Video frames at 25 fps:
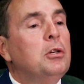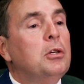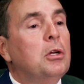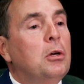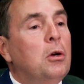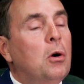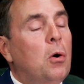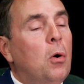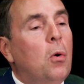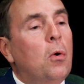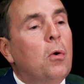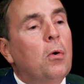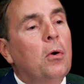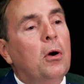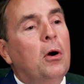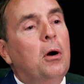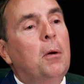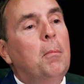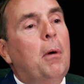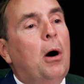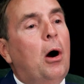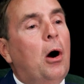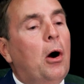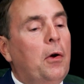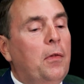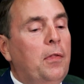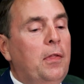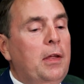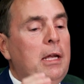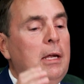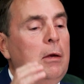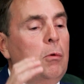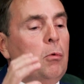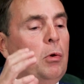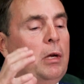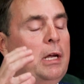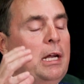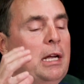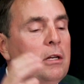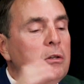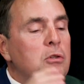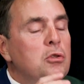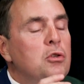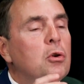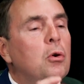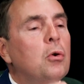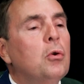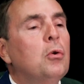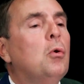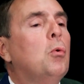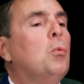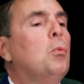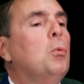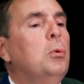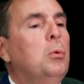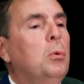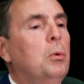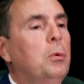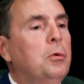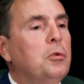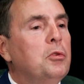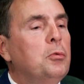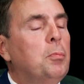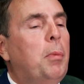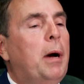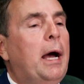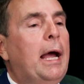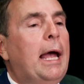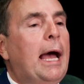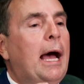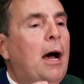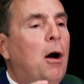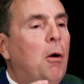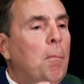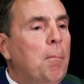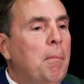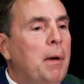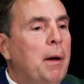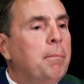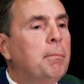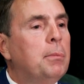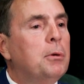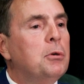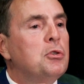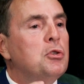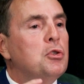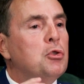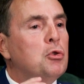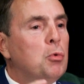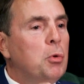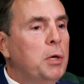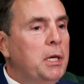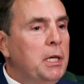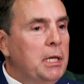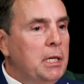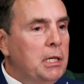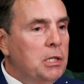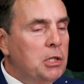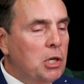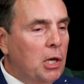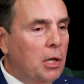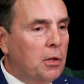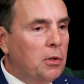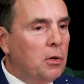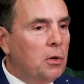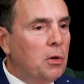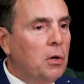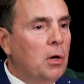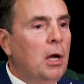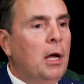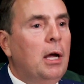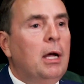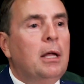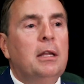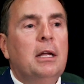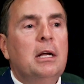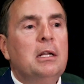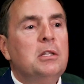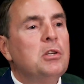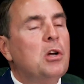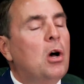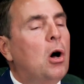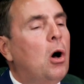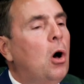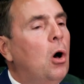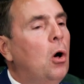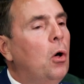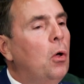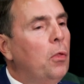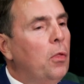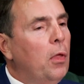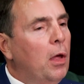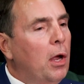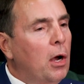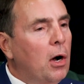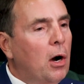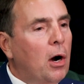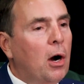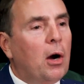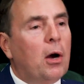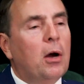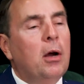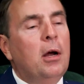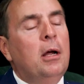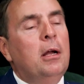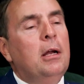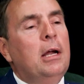Decorum are the internal rules by how members treat each other. That's all they are.